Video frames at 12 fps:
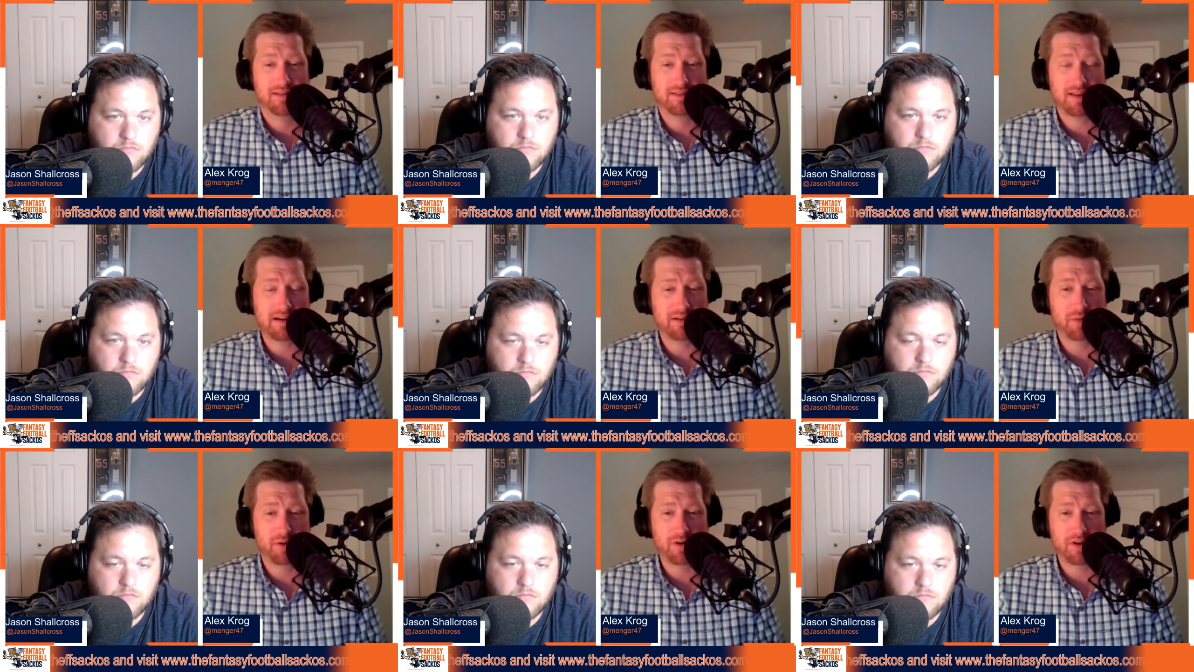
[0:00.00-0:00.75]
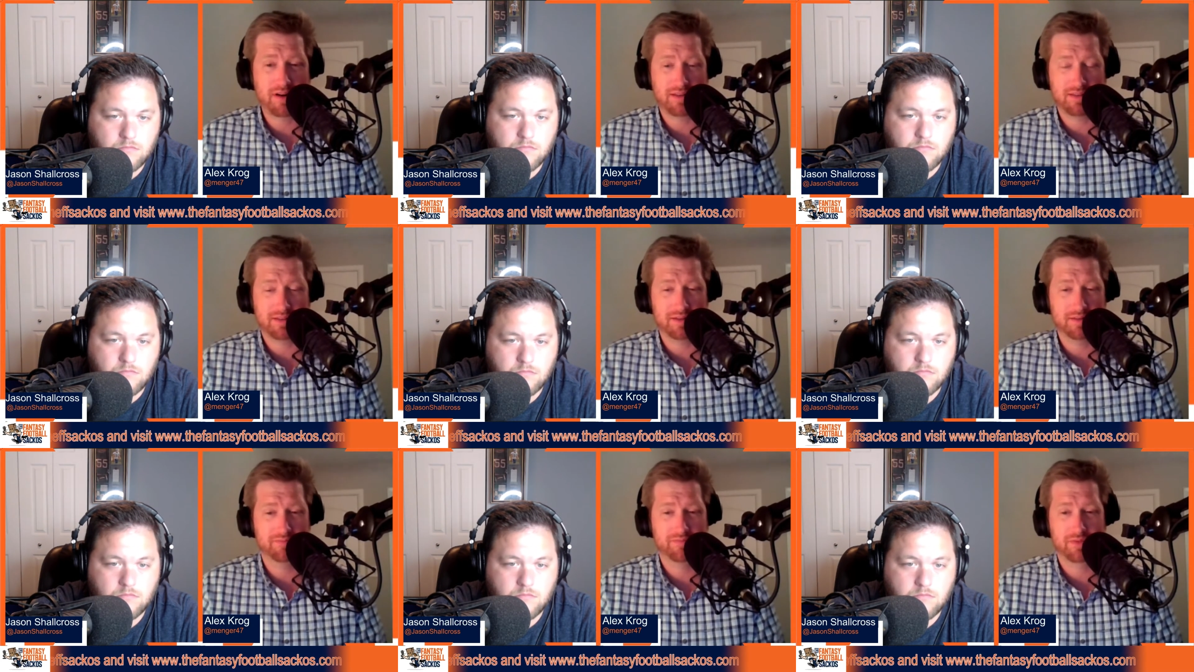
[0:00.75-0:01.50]
Speaker 1: Tyler Boyd is
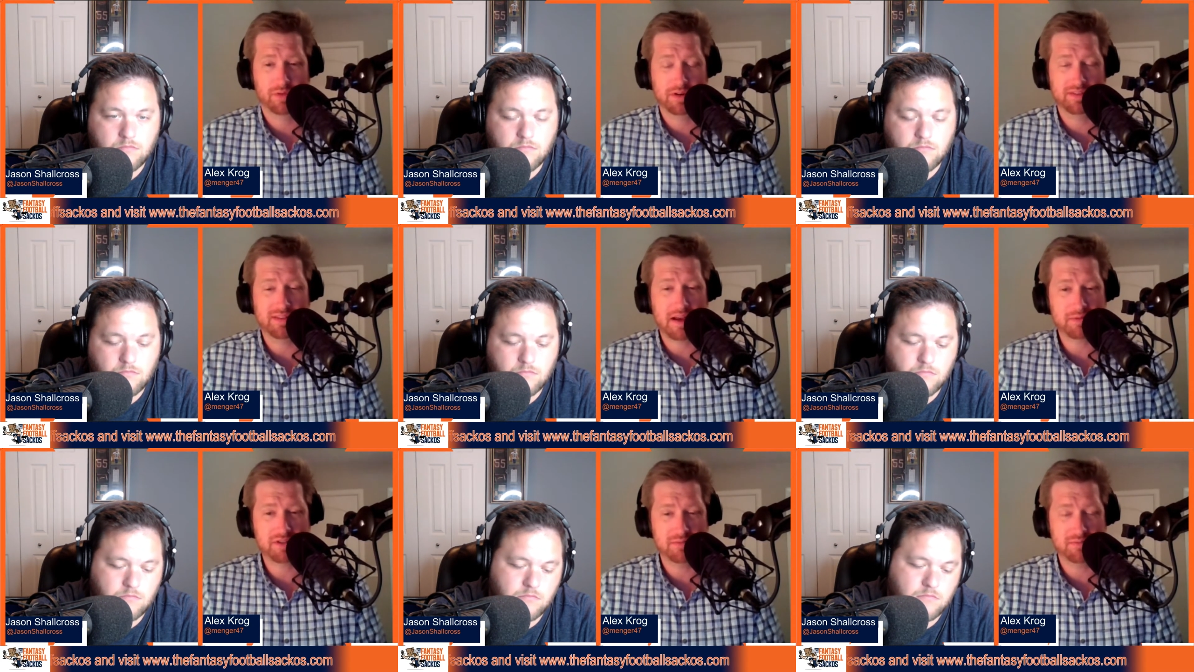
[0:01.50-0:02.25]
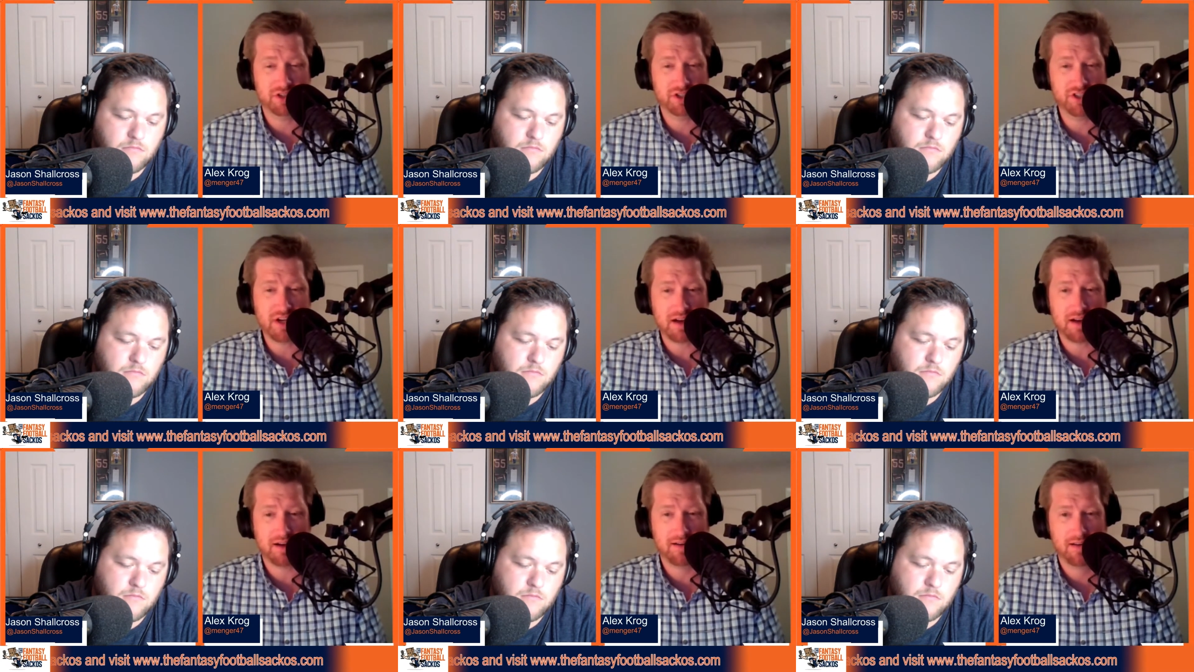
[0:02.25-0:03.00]
a reception
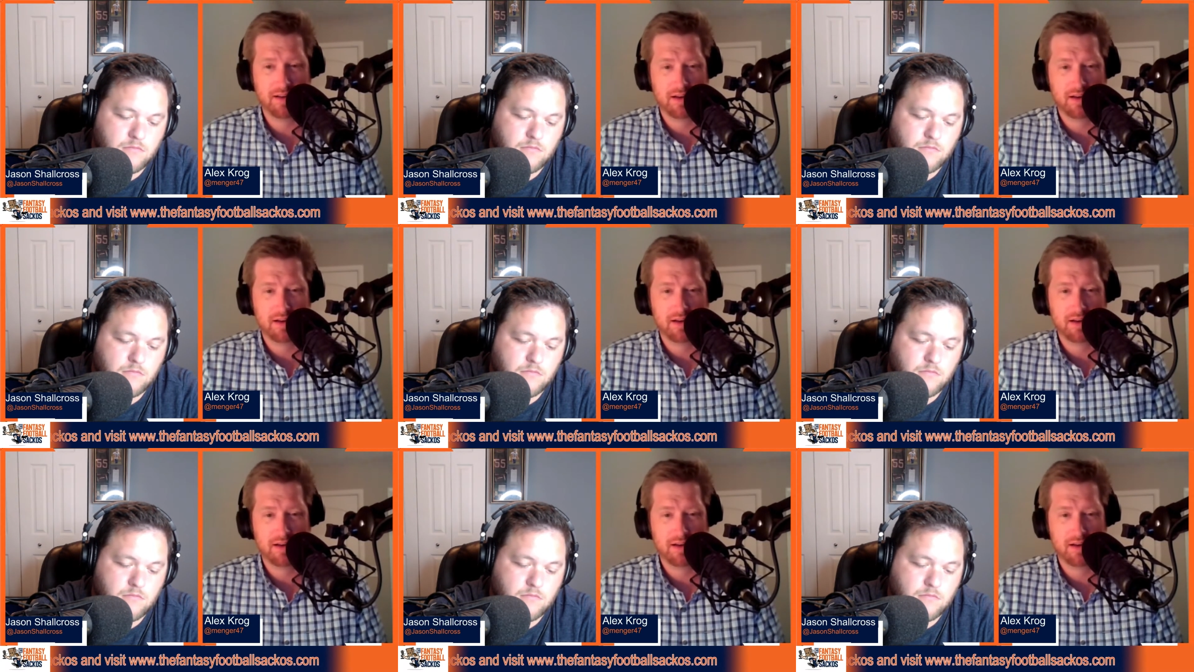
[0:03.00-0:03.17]
machine